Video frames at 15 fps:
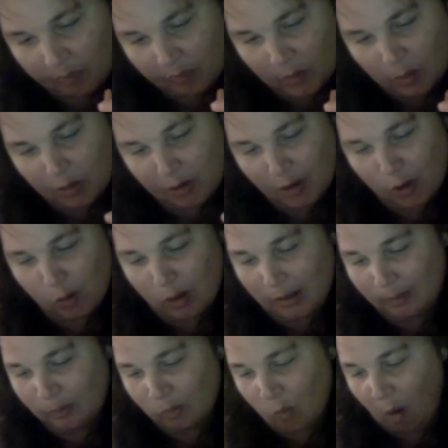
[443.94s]
what do you call it,
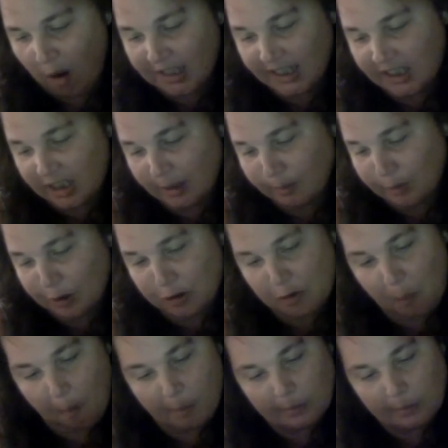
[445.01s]
E numbers